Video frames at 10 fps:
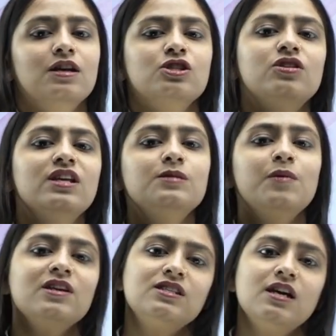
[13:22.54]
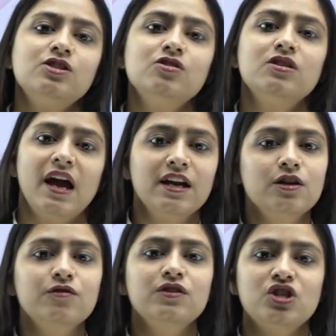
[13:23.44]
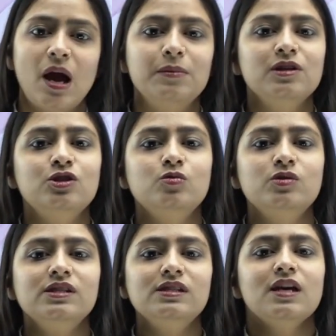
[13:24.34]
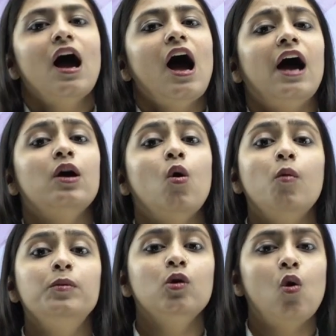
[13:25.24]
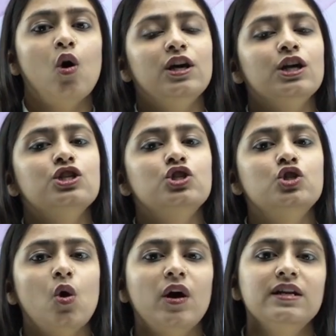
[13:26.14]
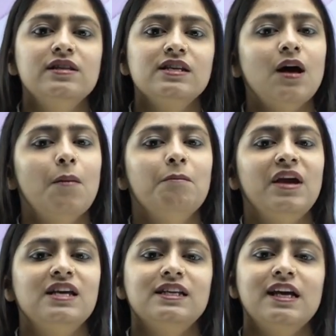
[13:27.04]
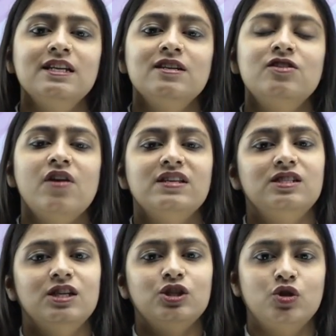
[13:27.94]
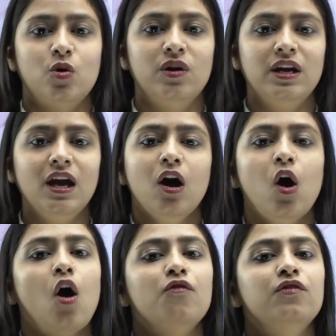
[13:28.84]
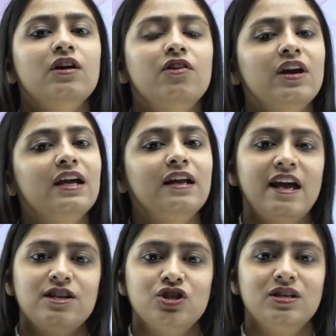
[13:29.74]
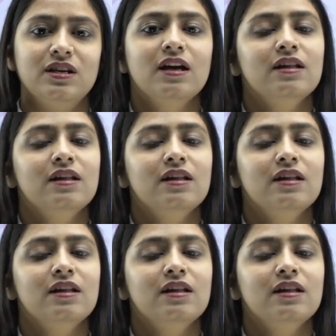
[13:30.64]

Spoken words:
So this brings us to the end of the chapter, students. I hope you all enjoyed this amazing and interesting story of a Greek legend.